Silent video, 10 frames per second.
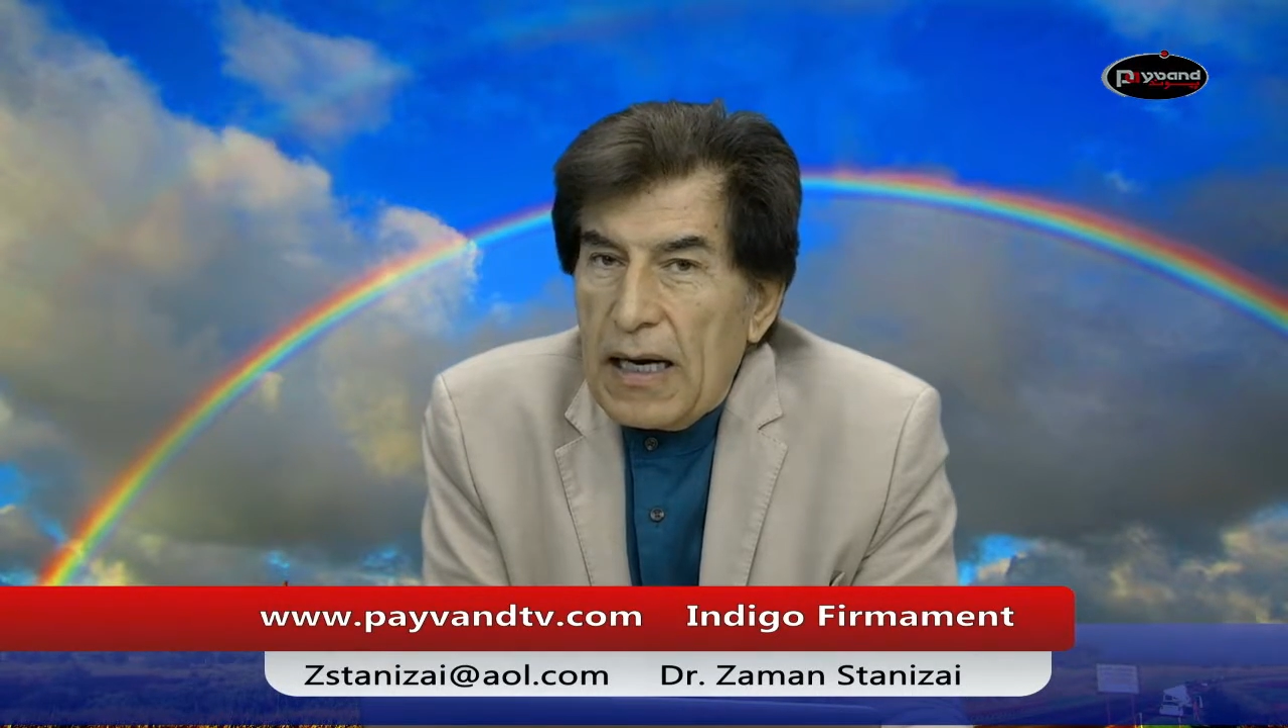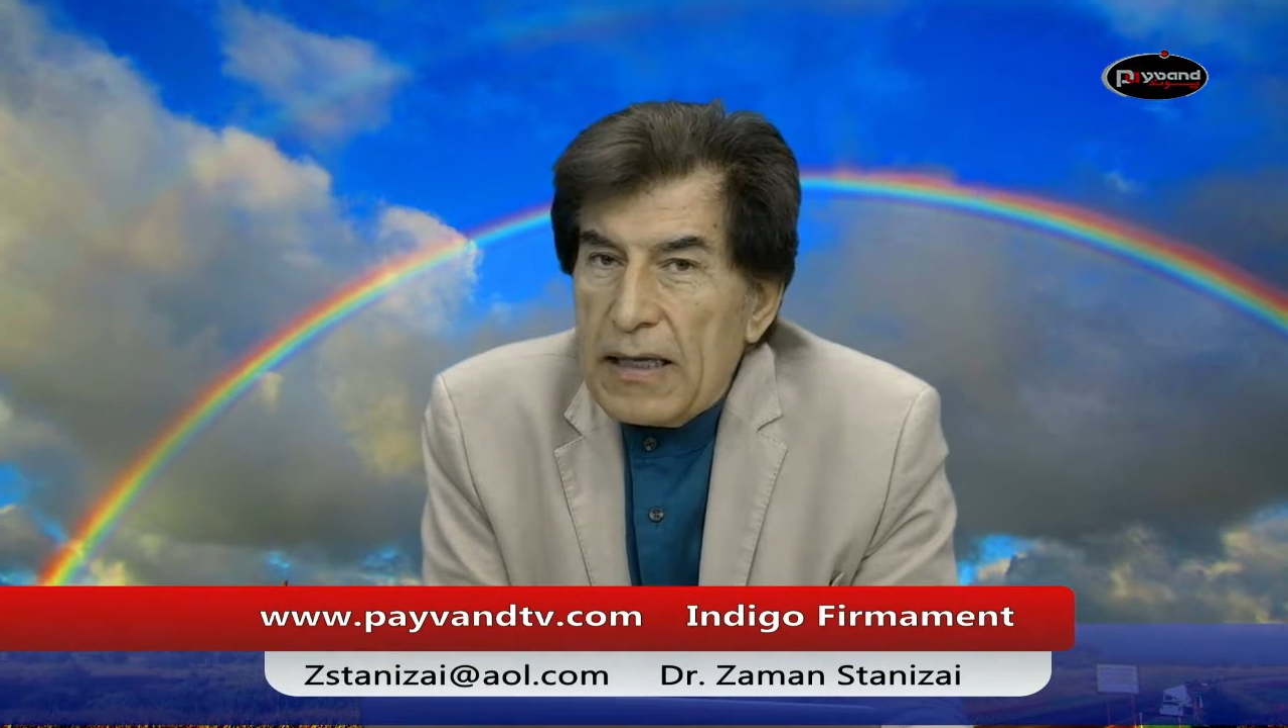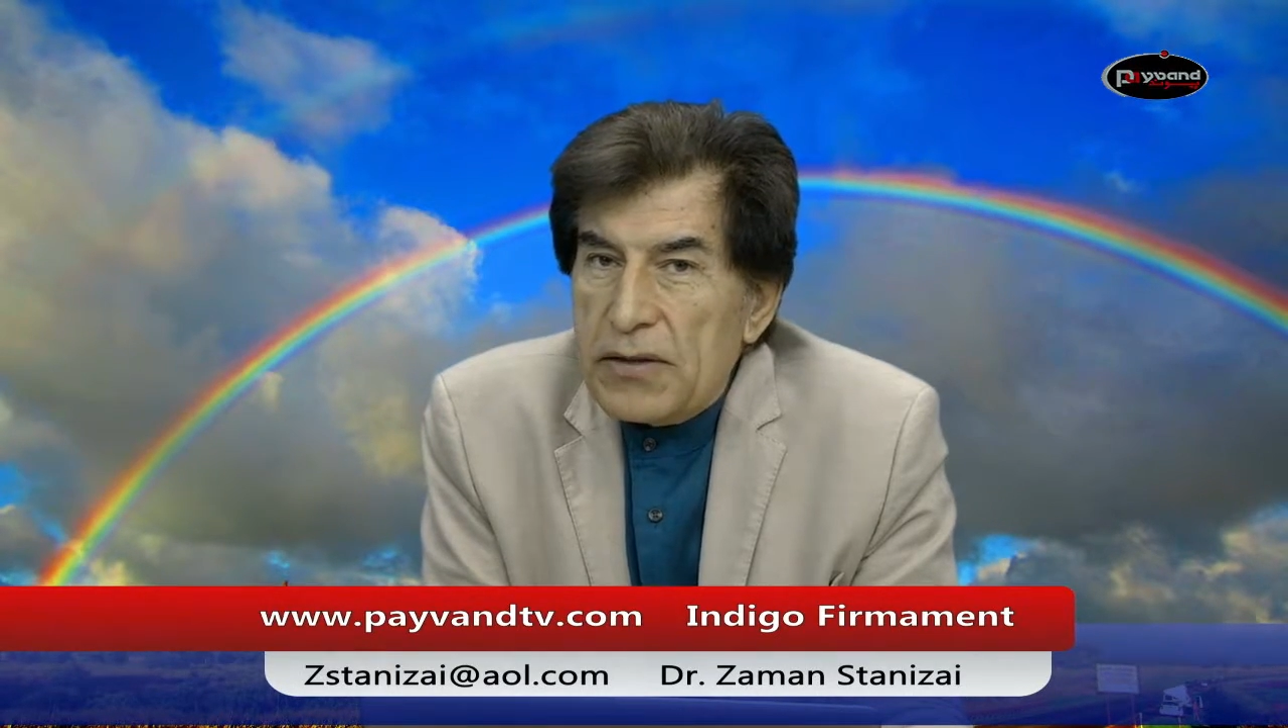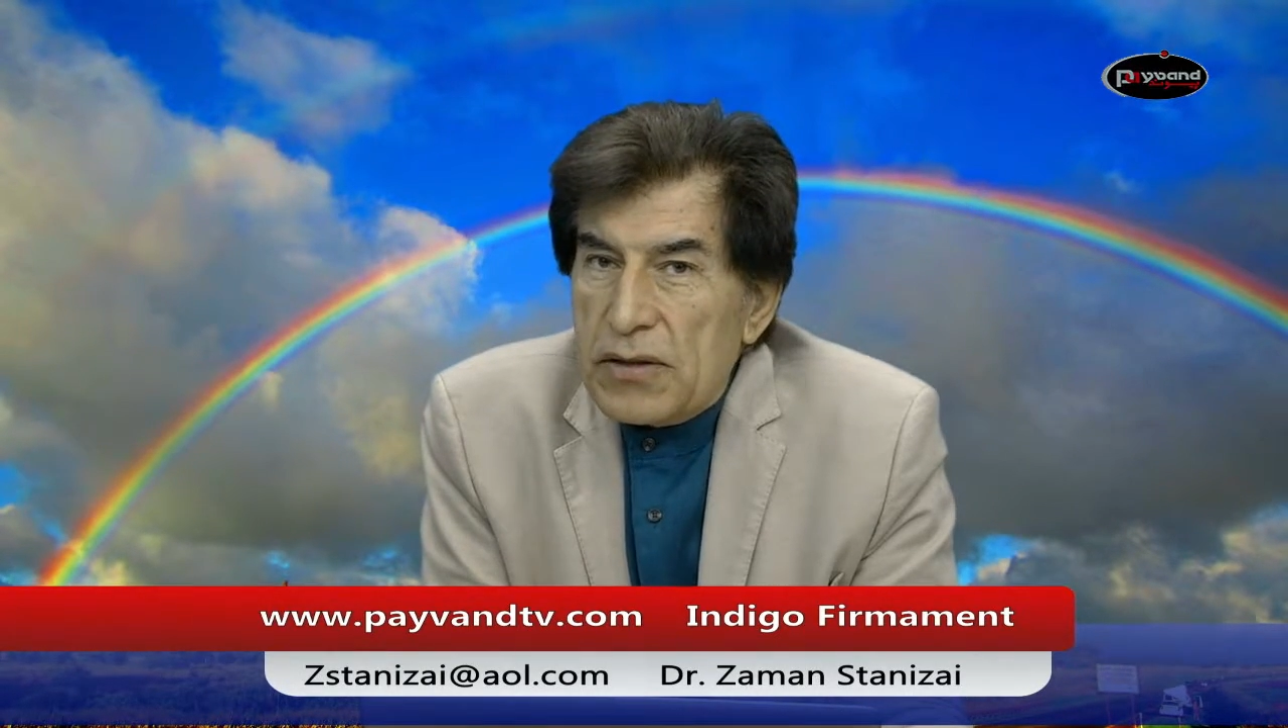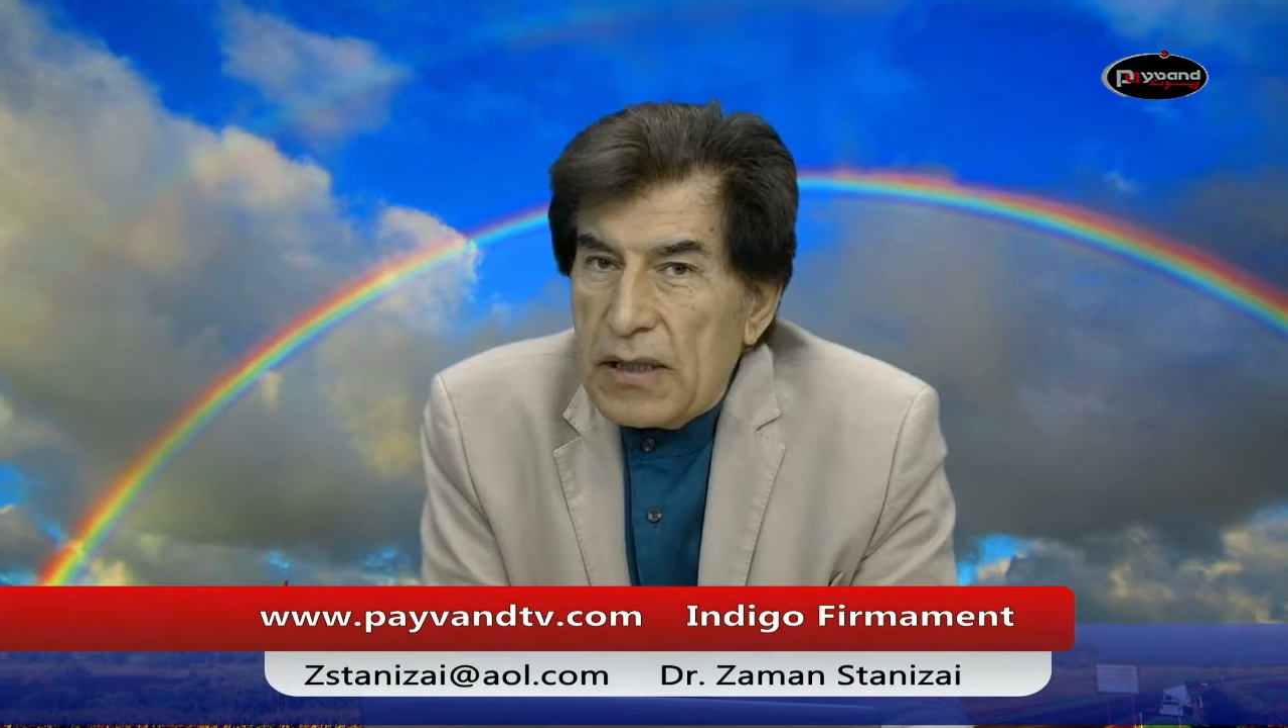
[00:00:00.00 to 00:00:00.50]

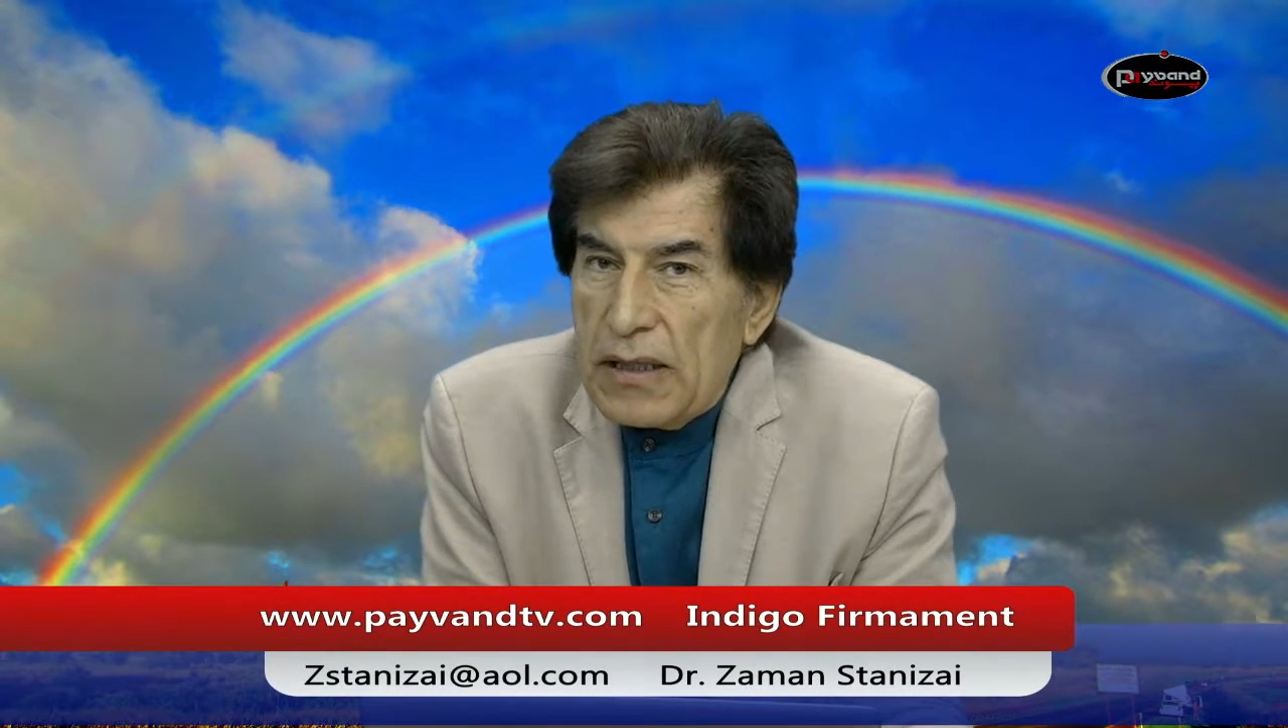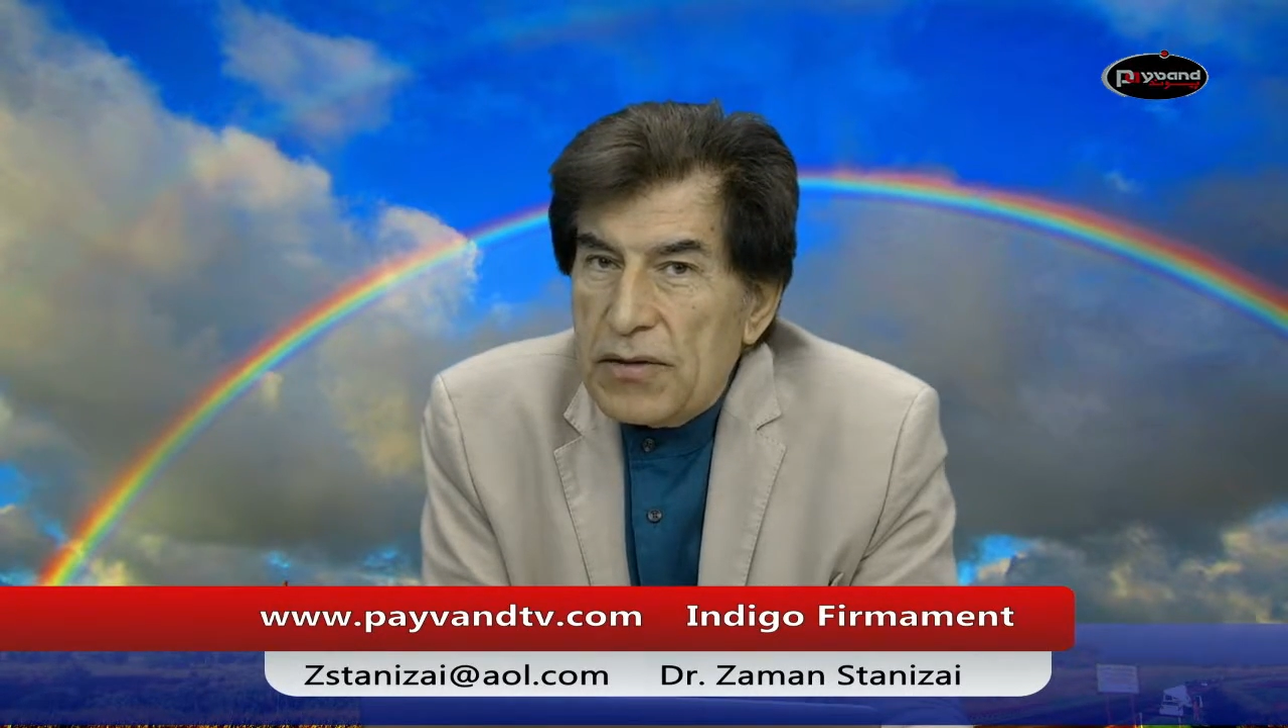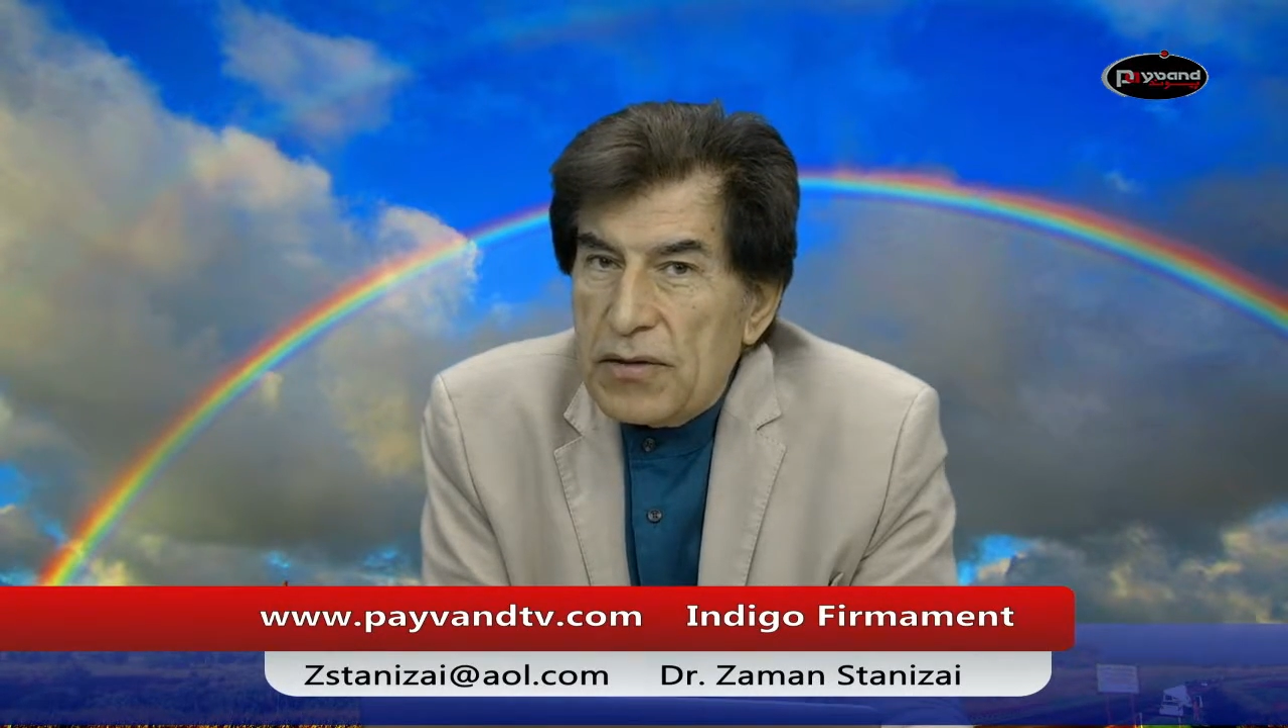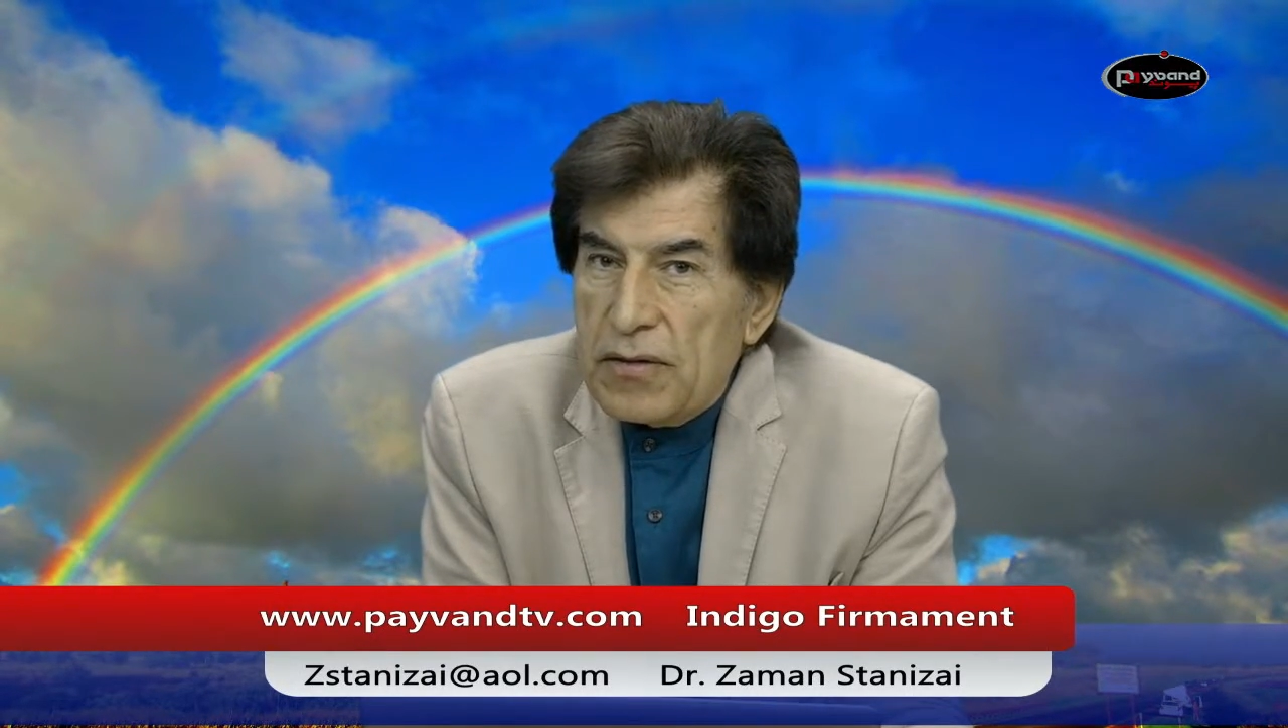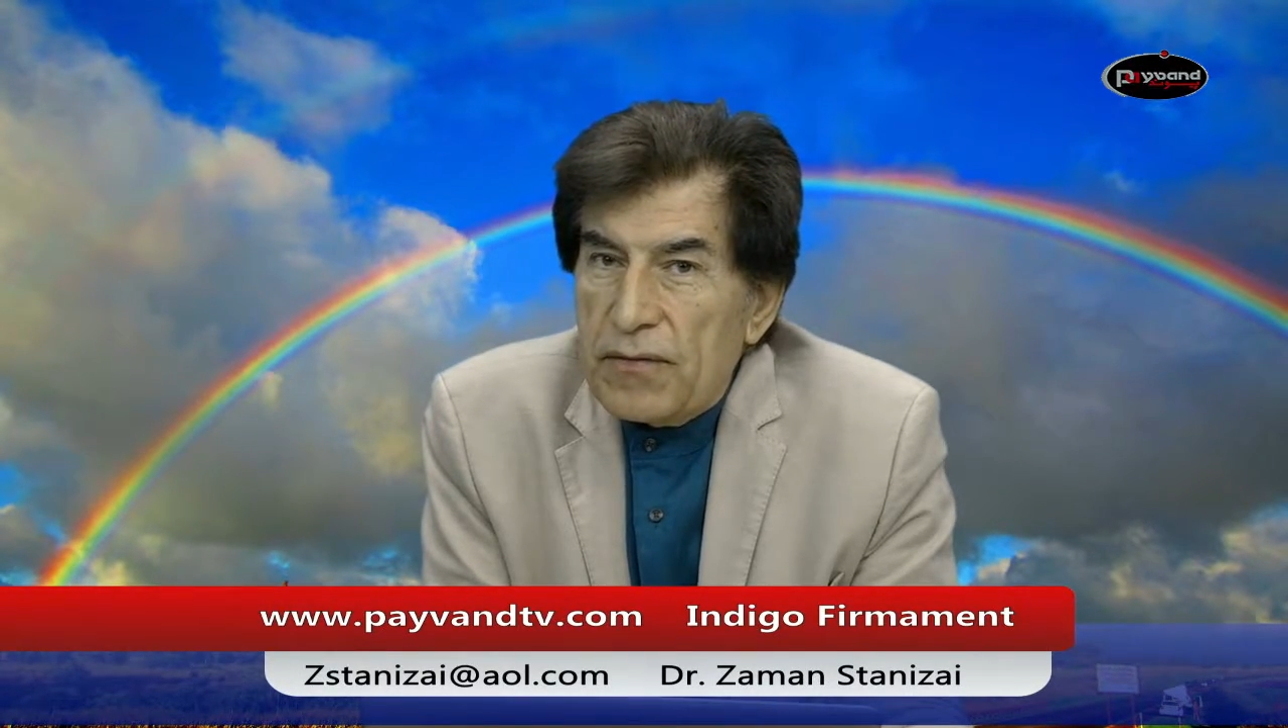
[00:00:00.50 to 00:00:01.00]

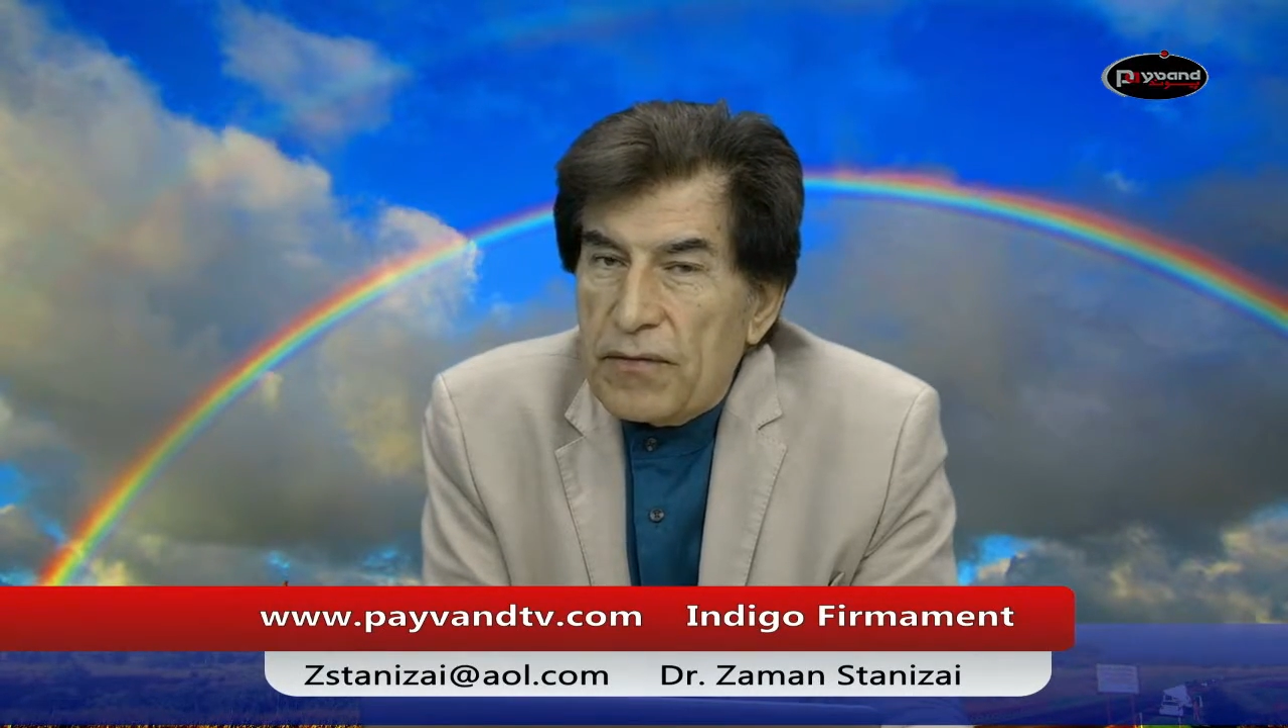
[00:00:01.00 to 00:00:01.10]
isolation